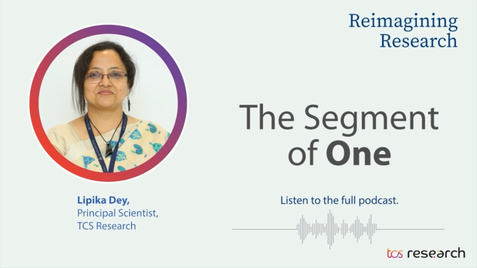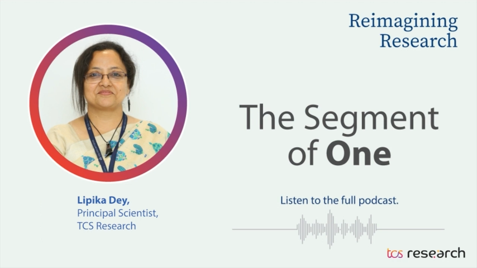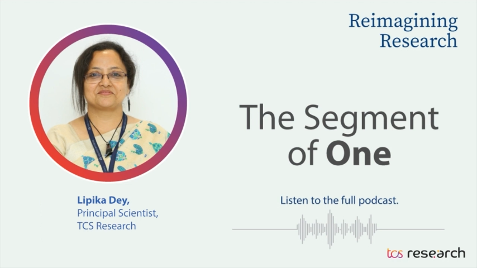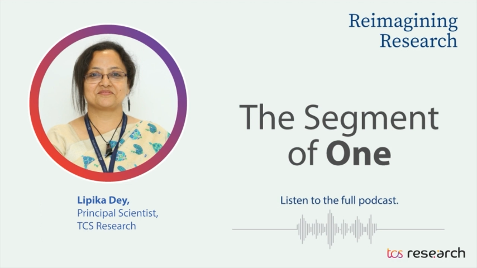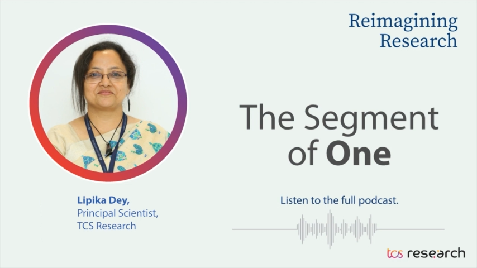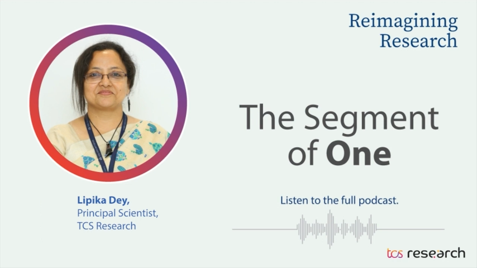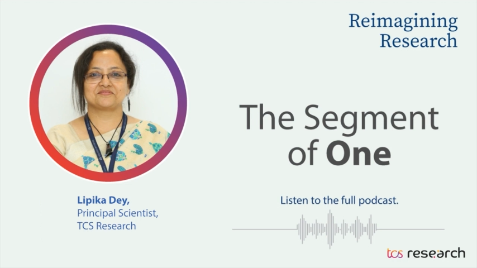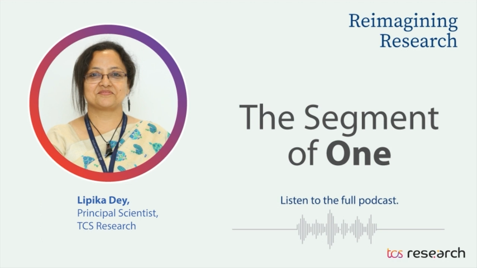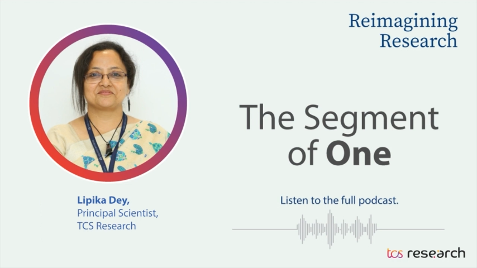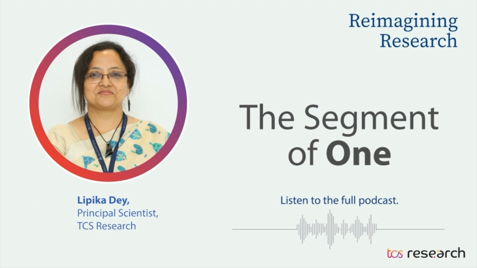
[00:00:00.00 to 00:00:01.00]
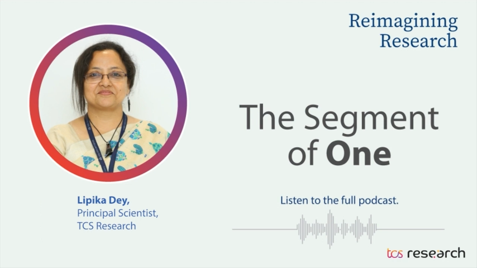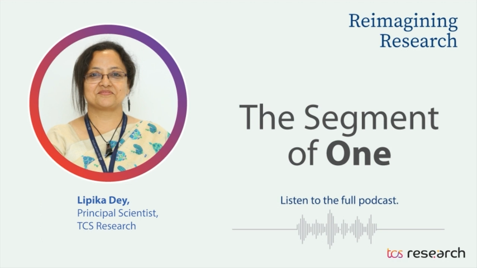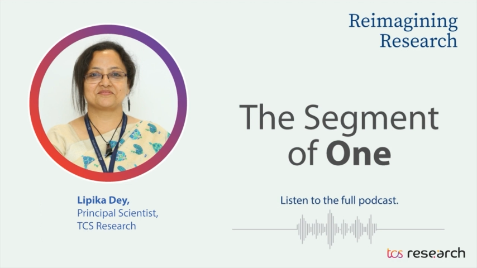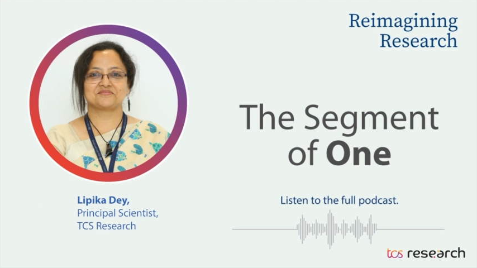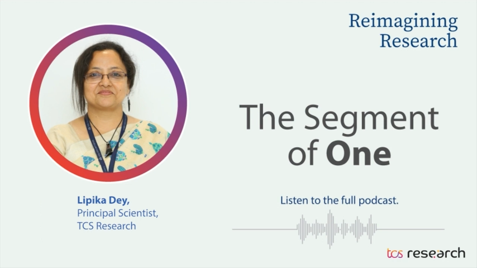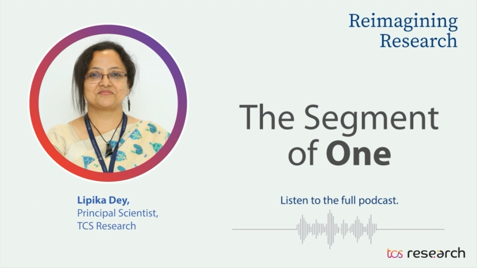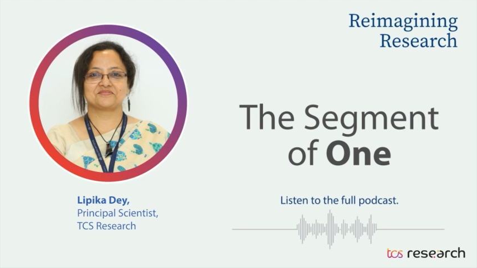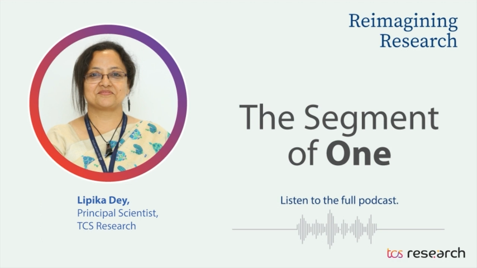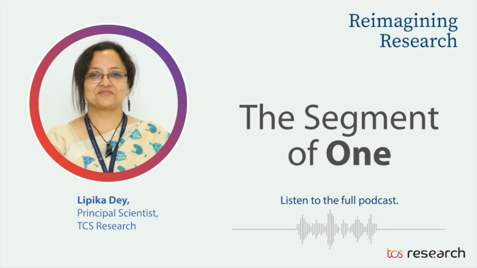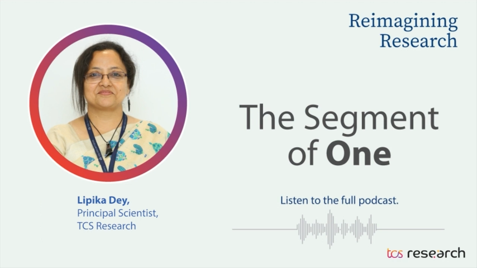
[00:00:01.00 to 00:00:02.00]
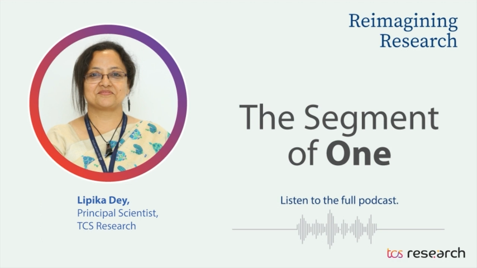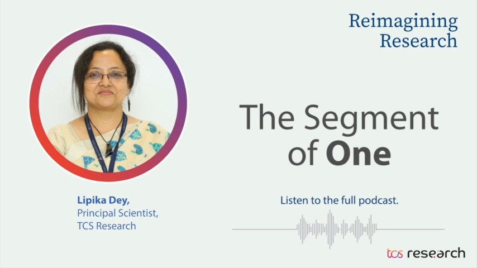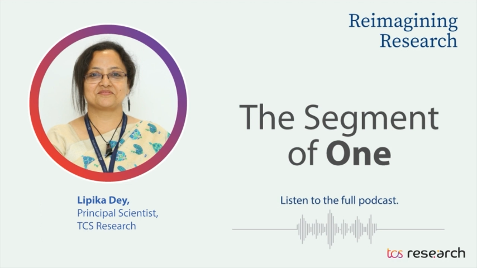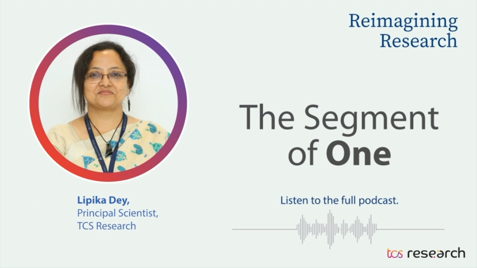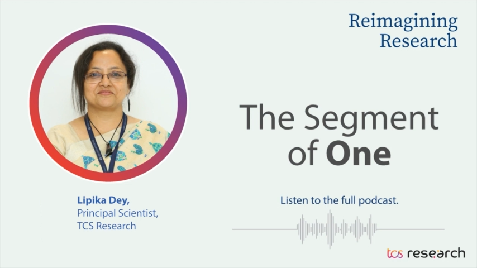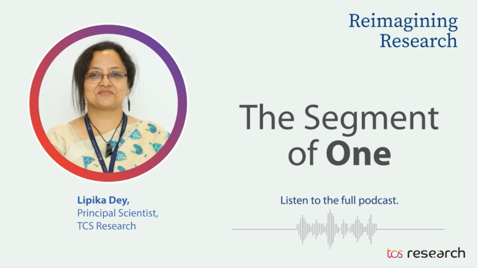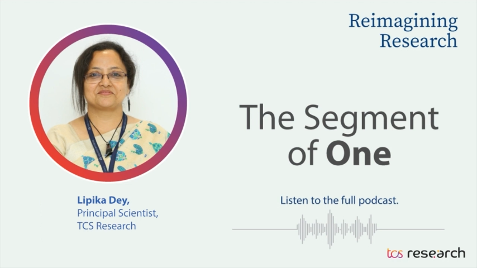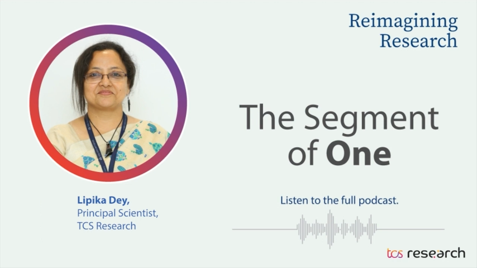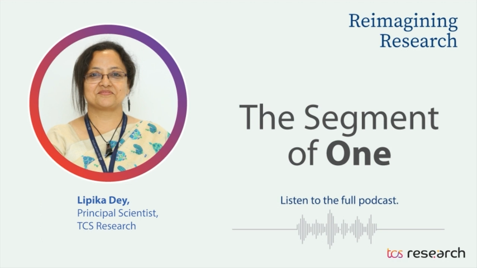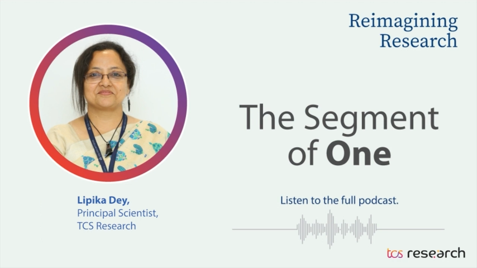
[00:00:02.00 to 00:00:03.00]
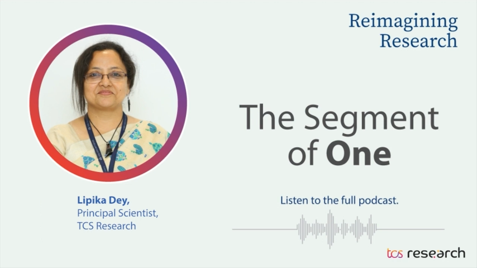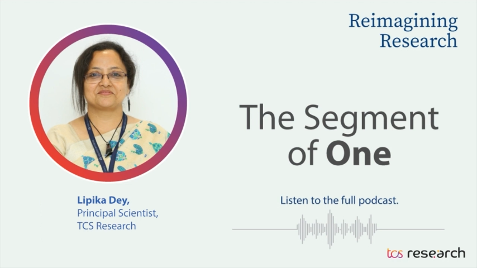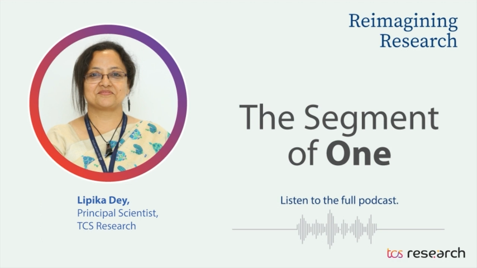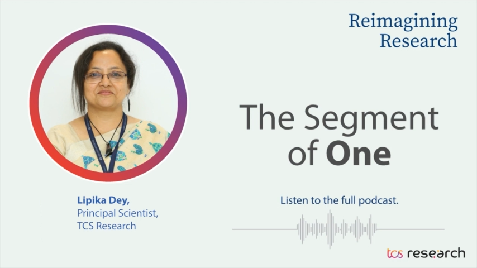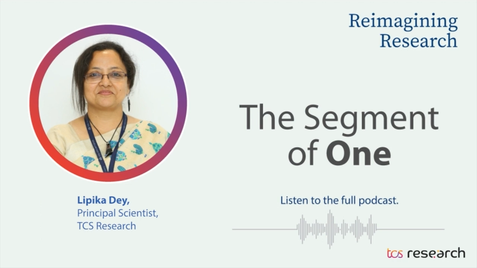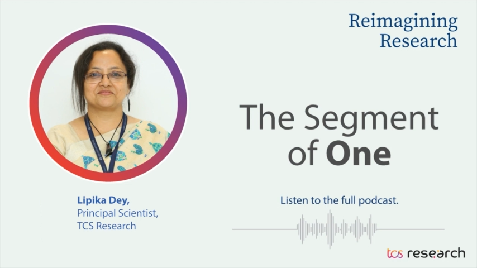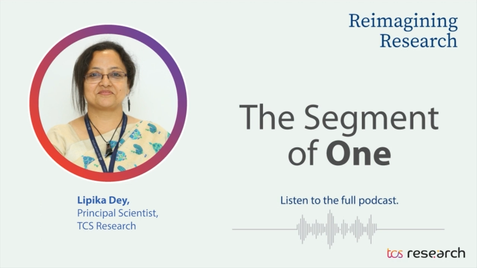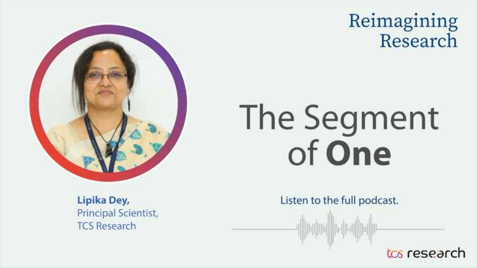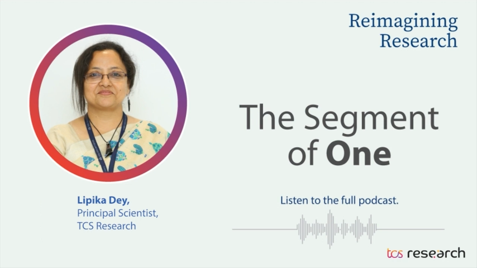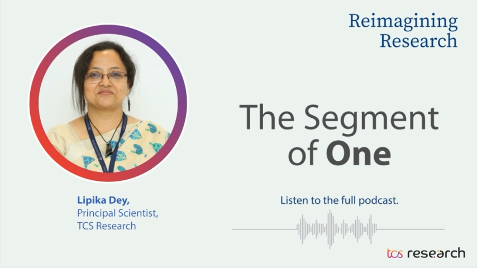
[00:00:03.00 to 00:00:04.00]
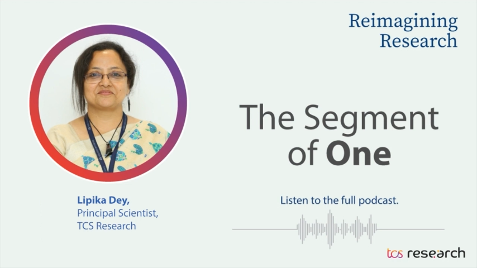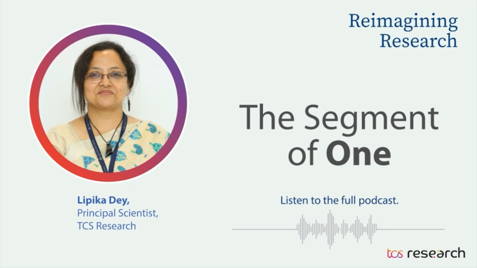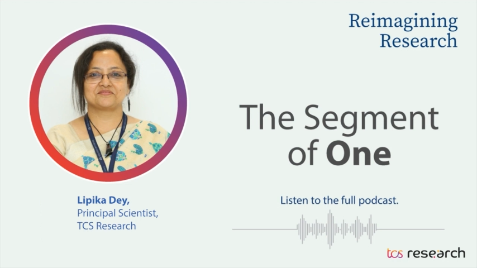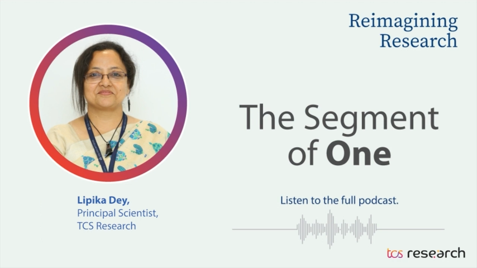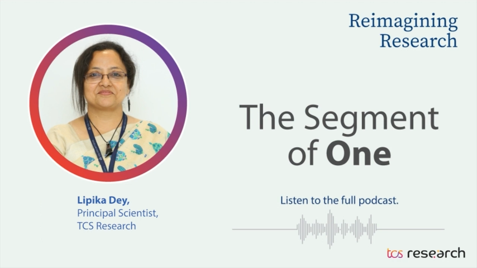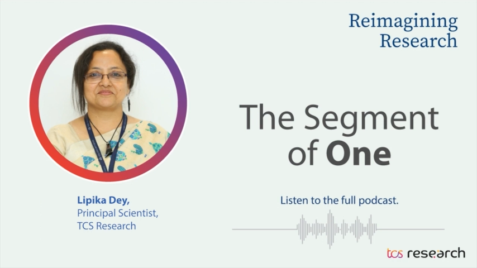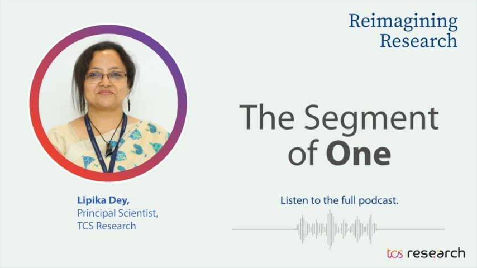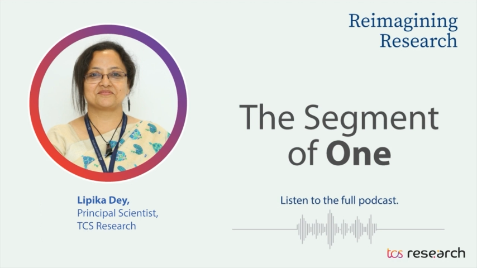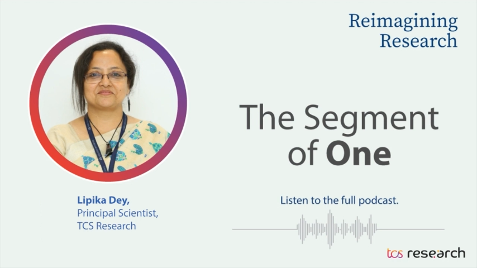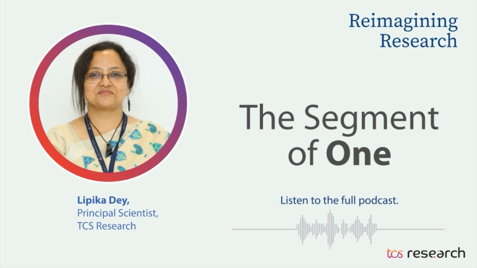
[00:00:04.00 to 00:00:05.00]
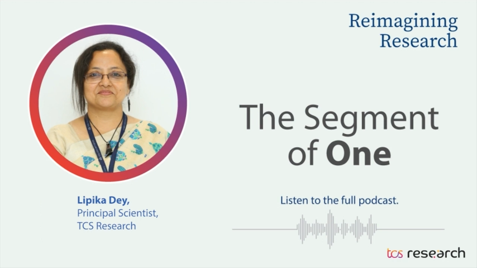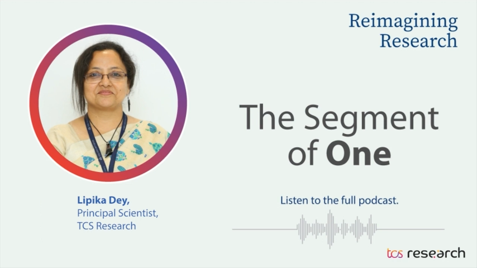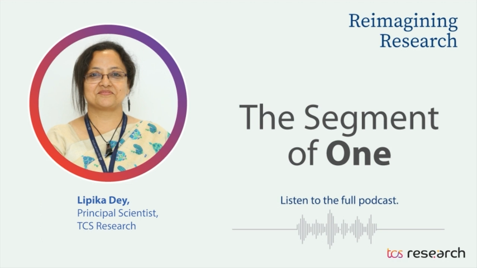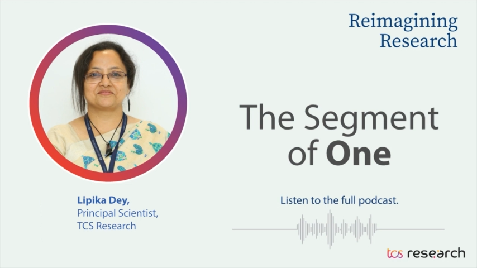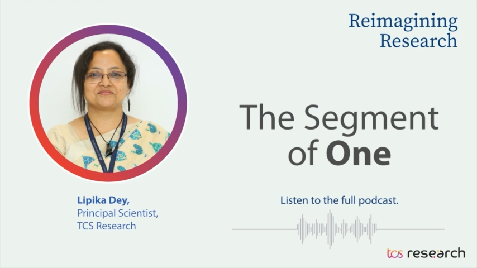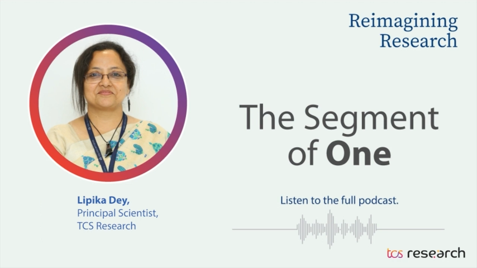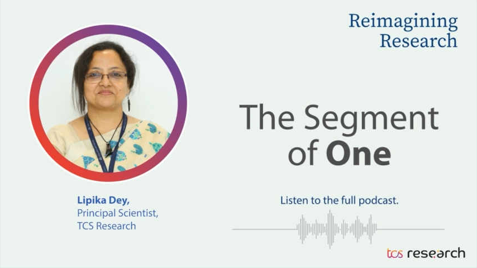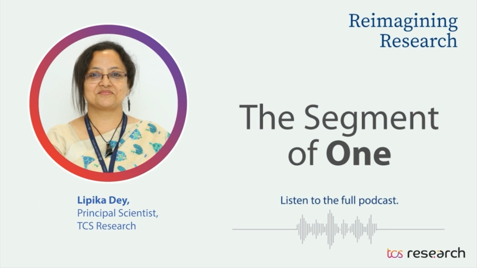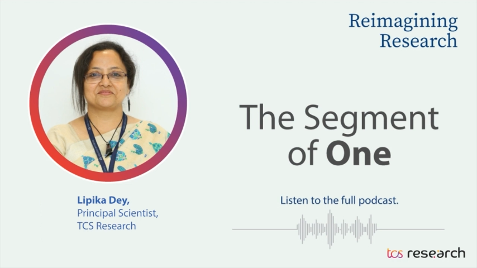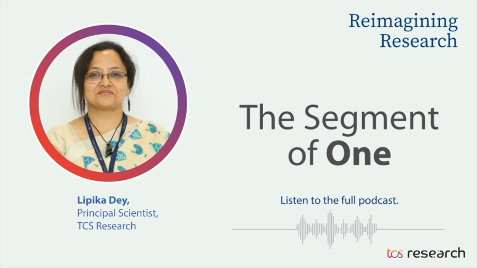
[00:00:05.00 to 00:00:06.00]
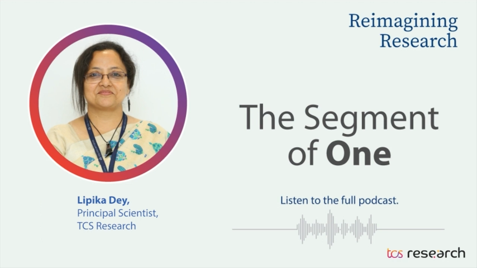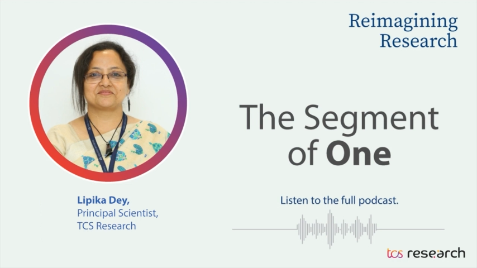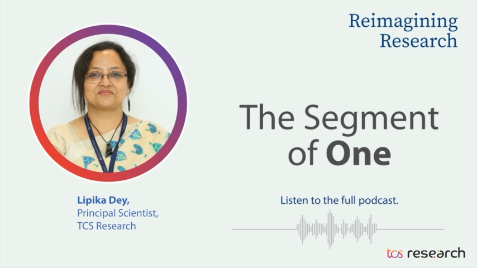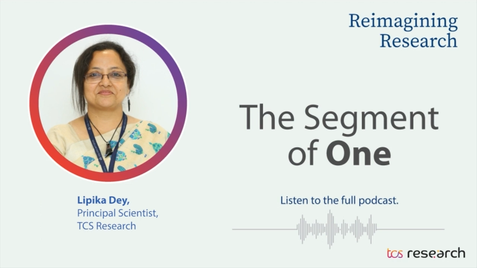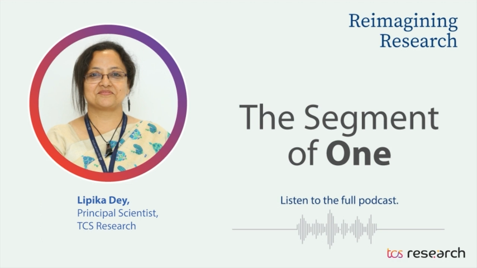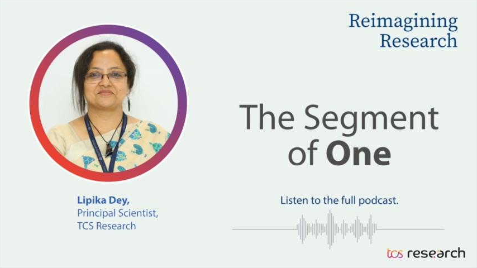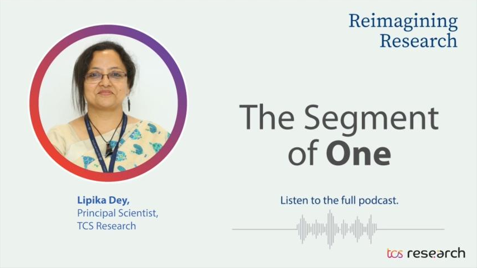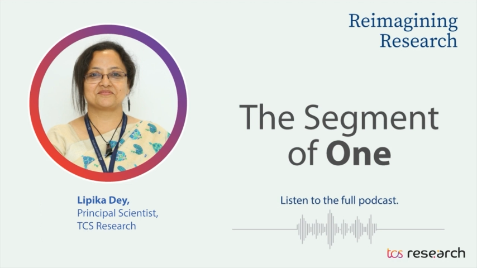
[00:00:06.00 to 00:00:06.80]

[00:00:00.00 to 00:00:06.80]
This is a still picture; no speech is visible.